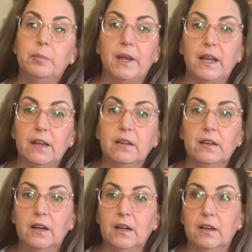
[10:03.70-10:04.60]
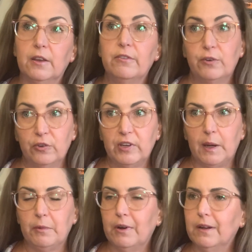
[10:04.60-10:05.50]
made the first
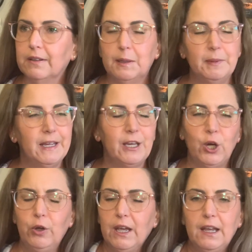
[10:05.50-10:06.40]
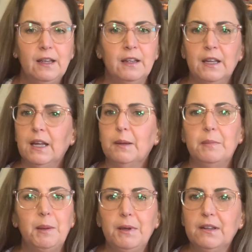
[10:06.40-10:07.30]
time around. And I'm like, okay,
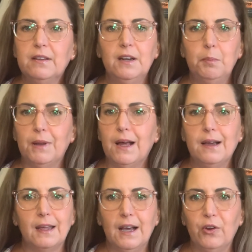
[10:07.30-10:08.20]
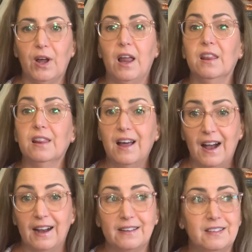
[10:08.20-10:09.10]
maybe it's gonna block out a
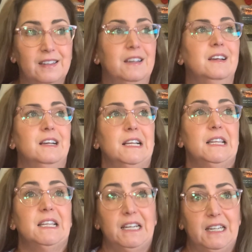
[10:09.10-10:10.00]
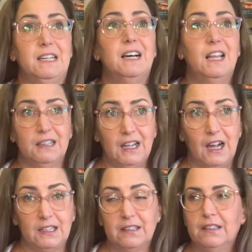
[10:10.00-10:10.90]
lot, like a
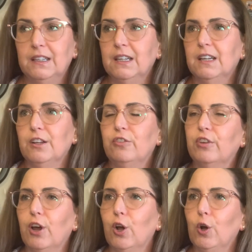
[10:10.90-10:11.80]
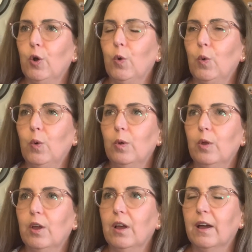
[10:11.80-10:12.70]
lot. So
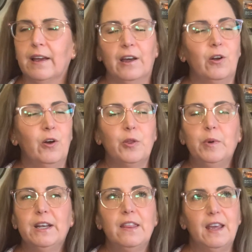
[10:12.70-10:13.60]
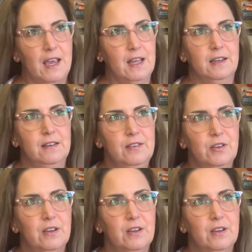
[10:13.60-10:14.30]
I got all the way to the end,